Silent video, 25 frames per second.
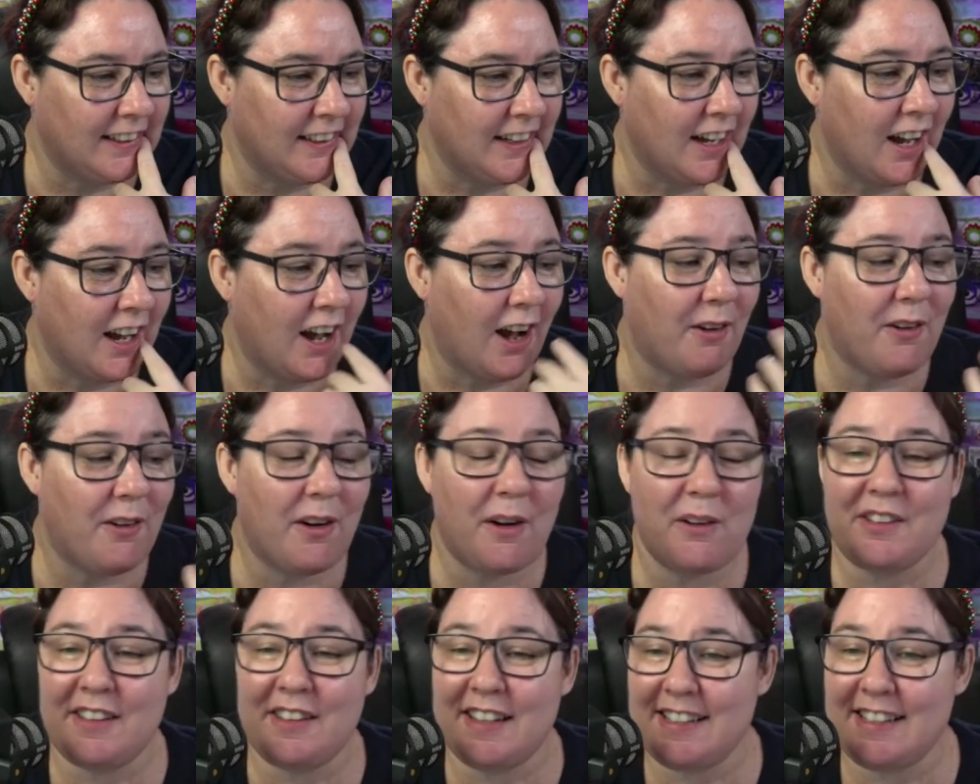Oh, I
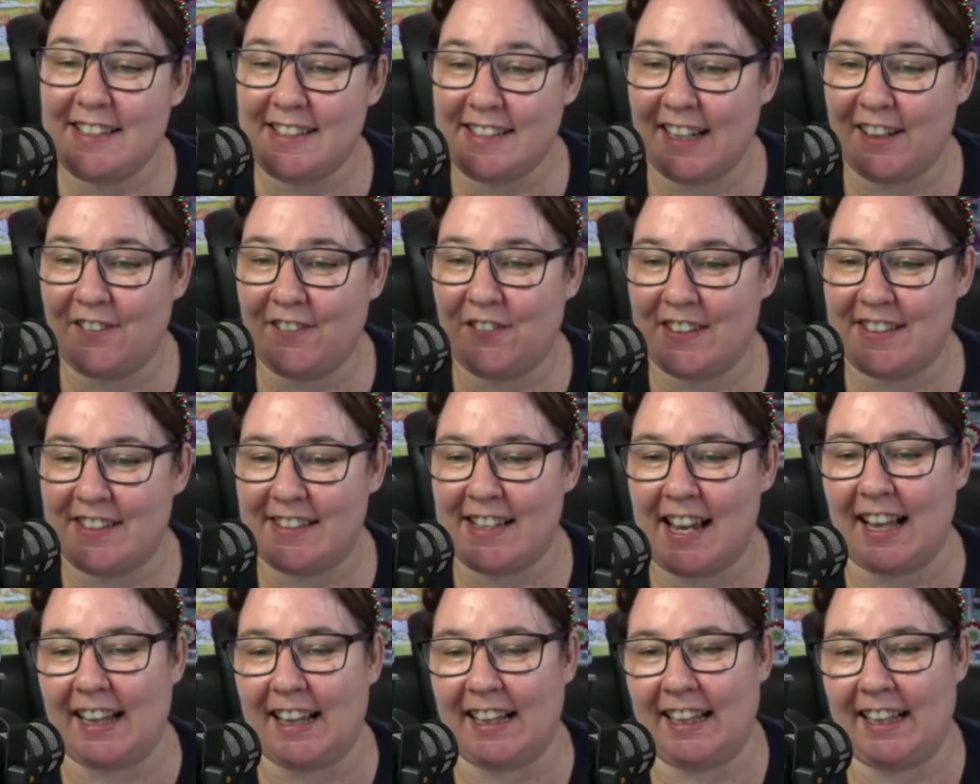was in sync for
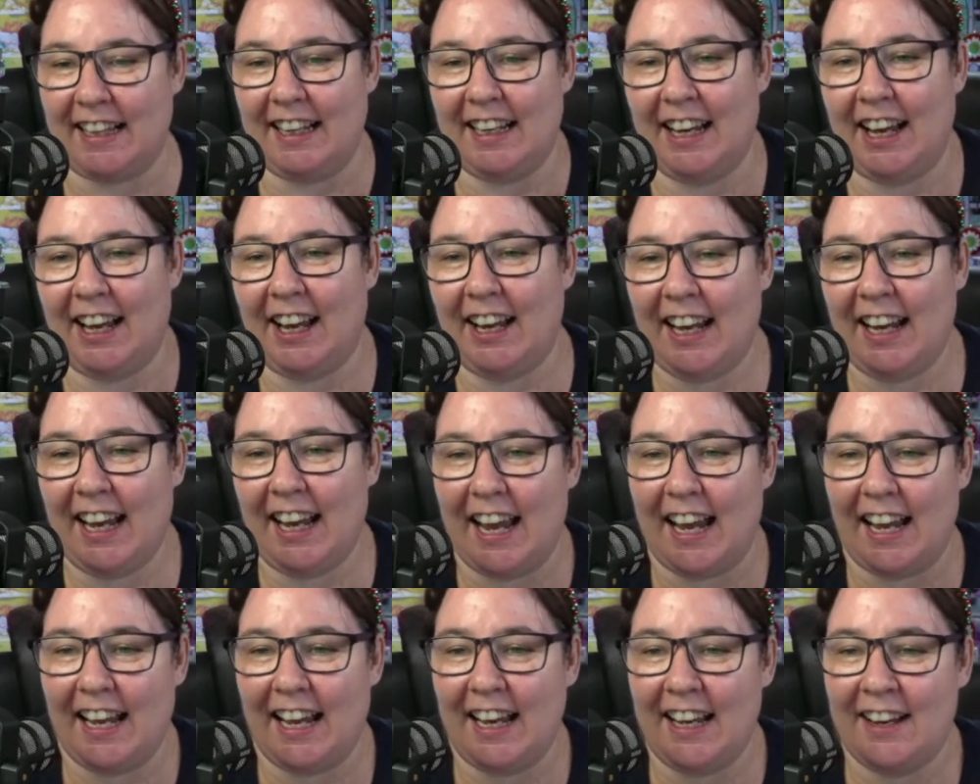Sally.
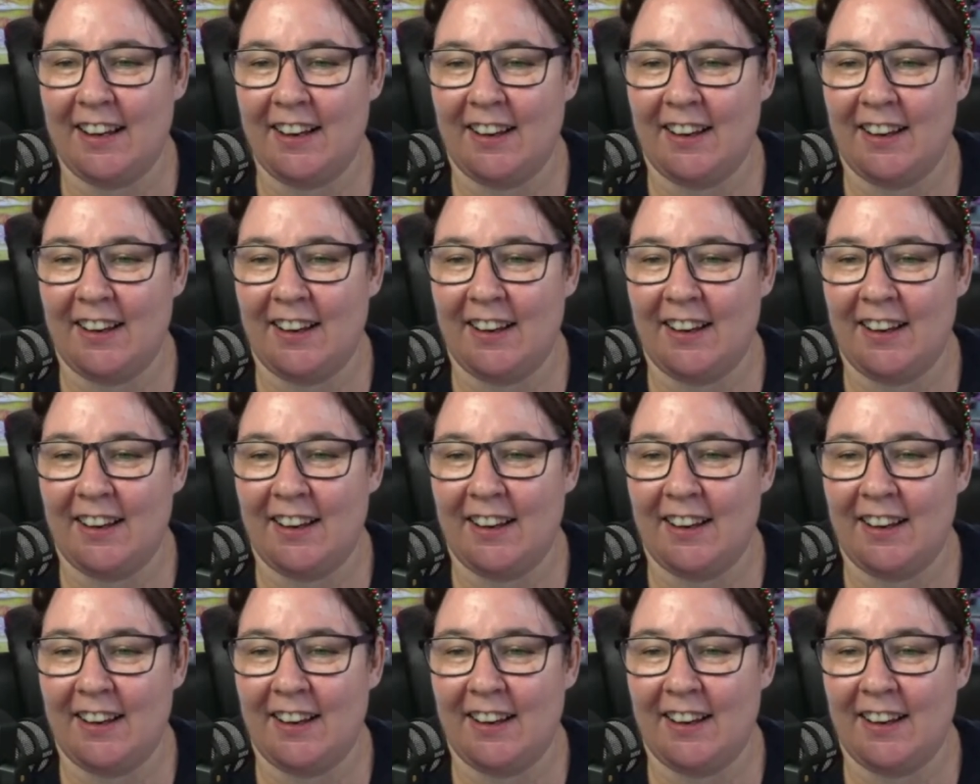Okay.